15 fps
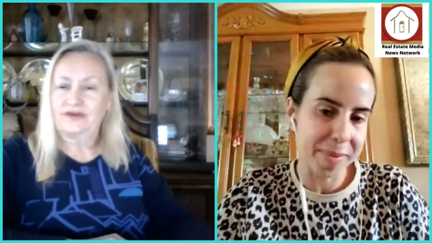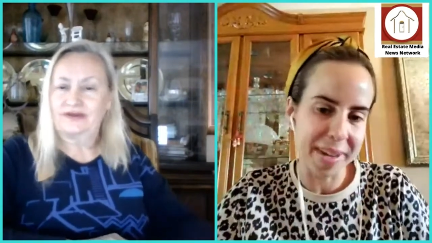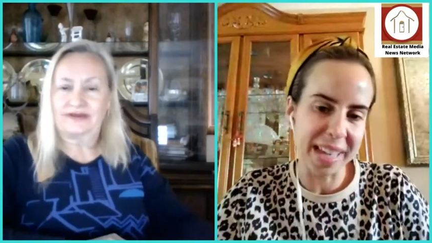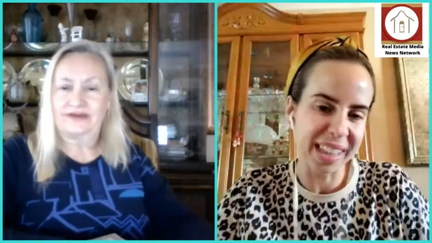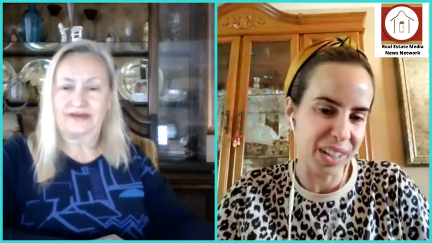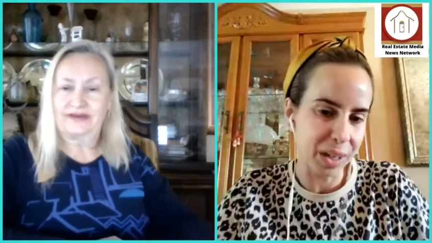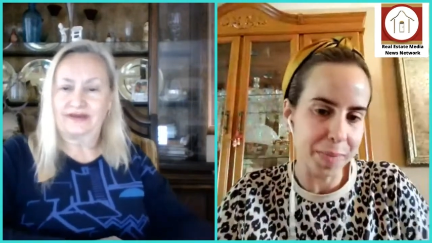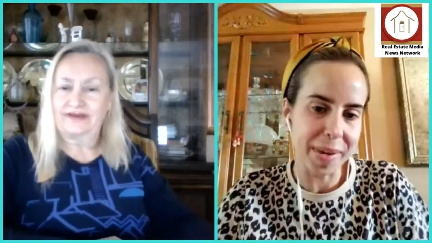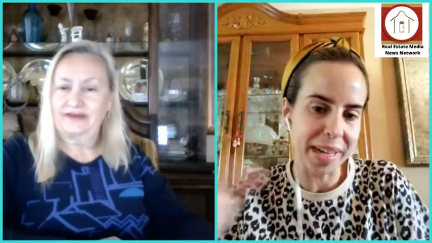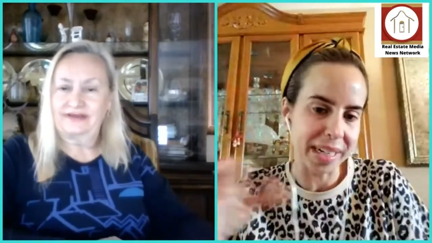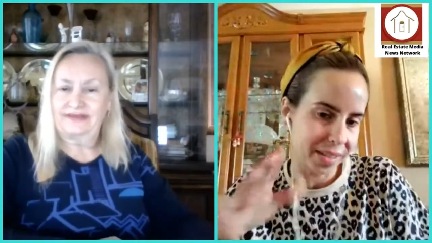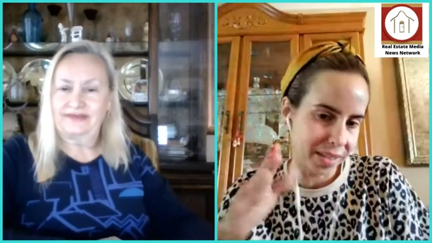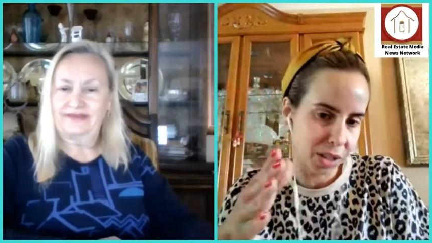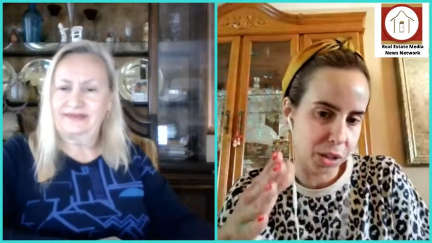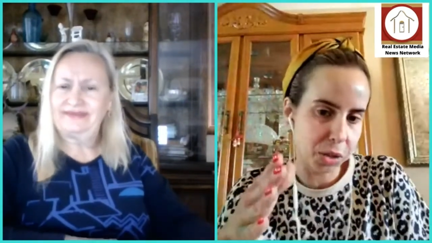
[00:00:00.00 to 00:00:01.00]
Speaker 1: be a little bit
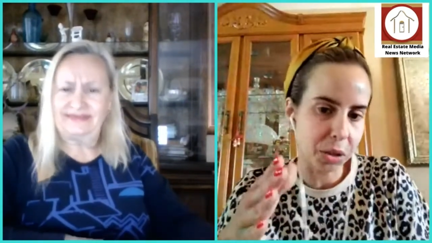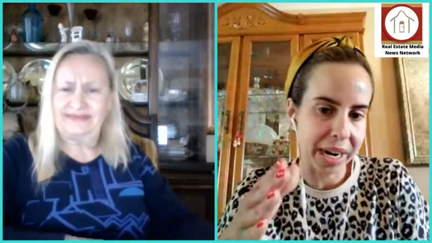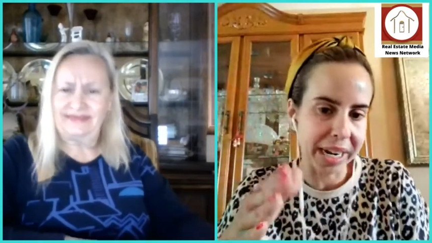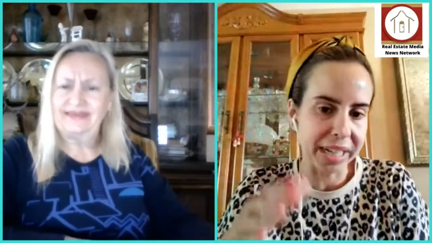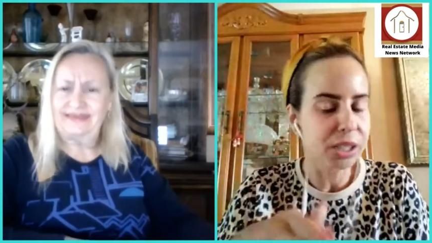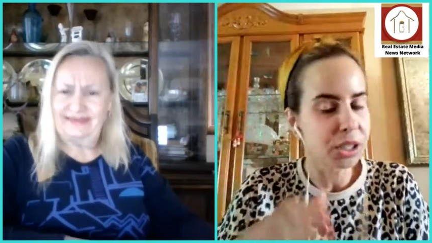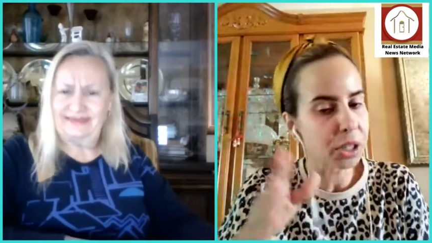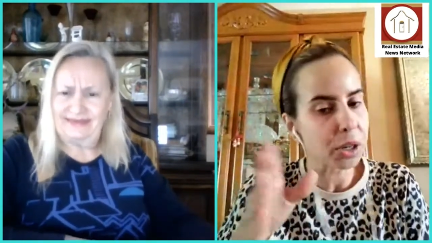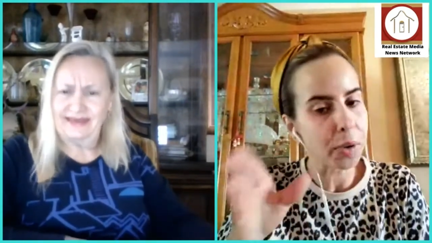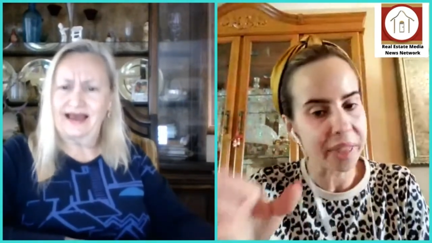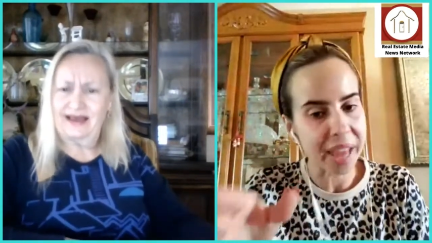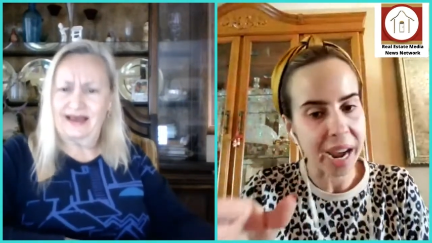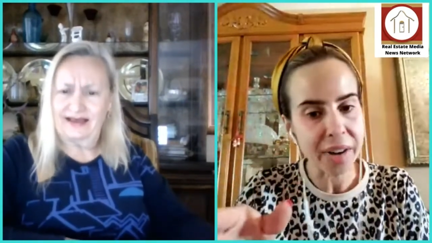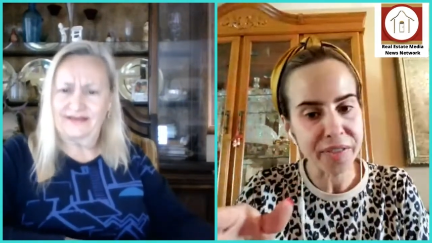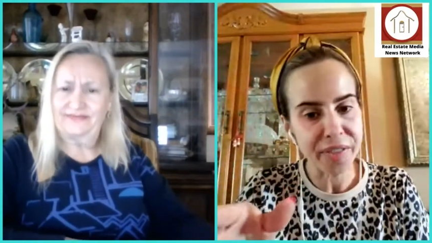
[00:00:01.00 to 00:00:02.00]
strange to go
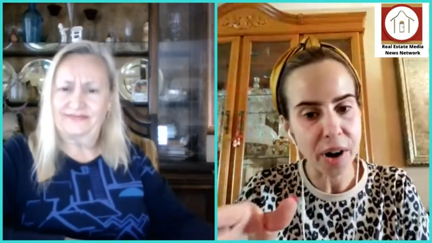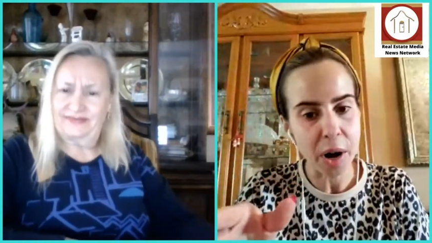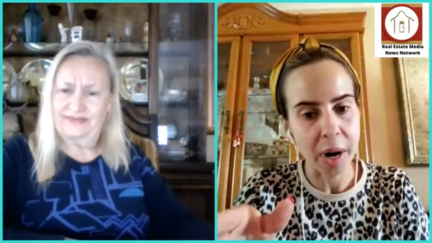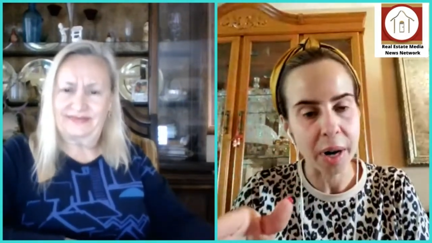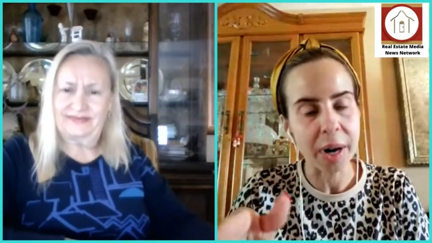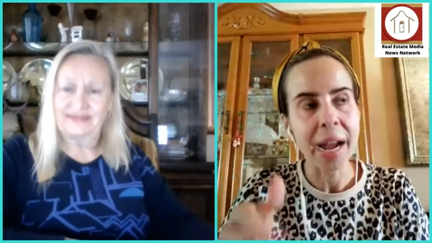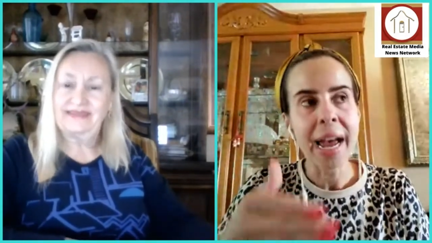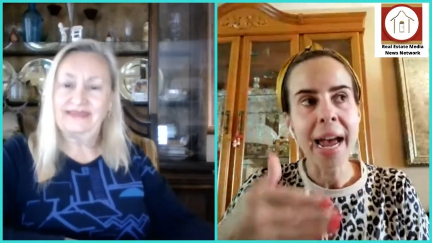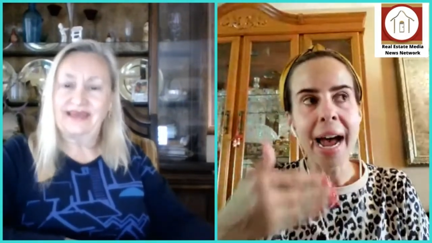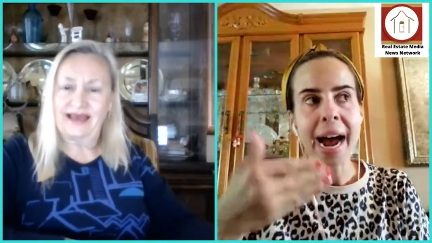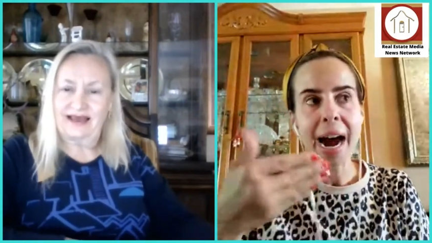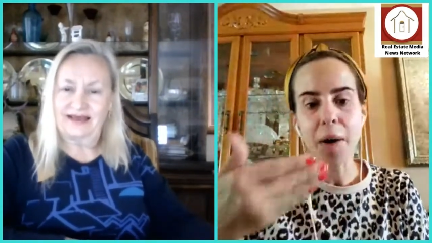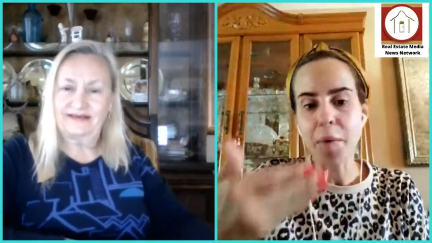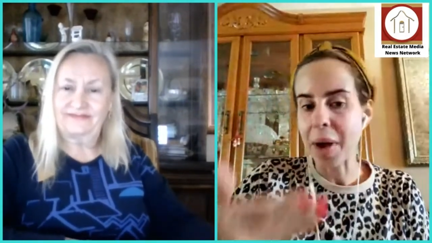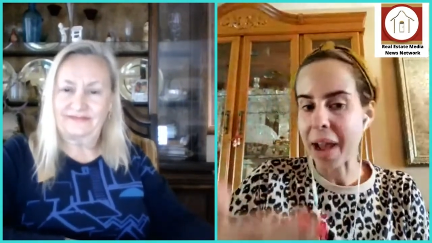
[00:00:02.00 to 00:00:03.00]
that far.
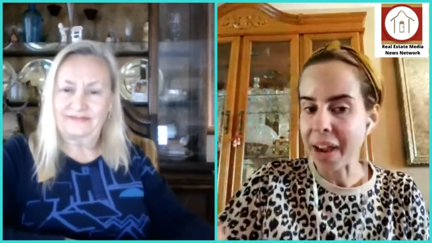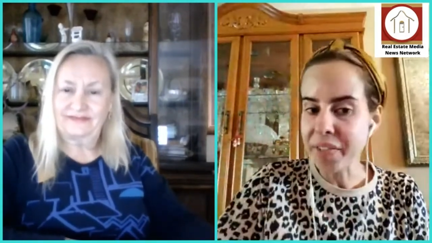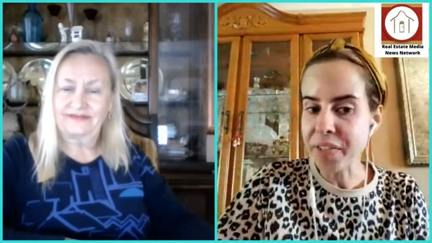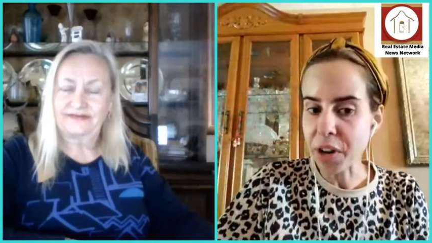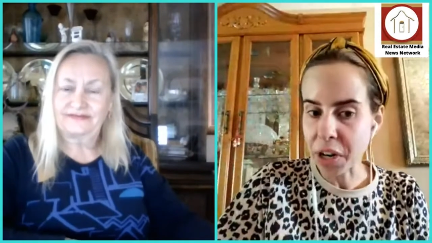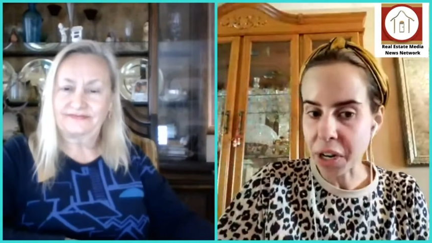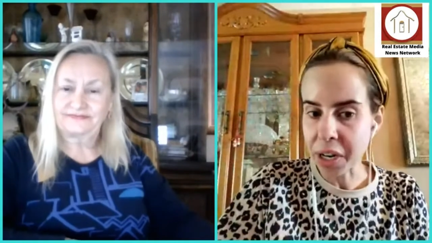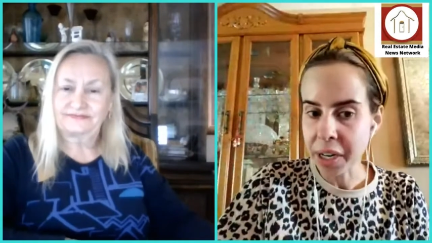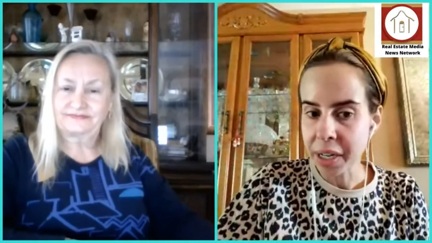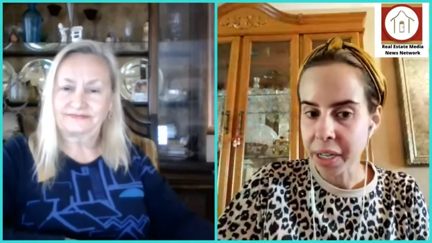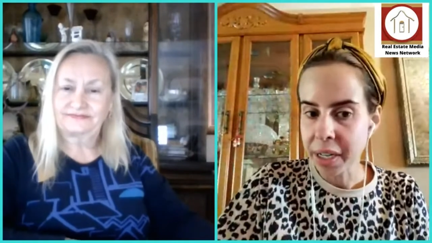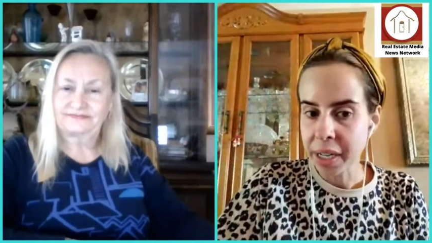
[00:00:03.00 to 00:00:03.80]
However,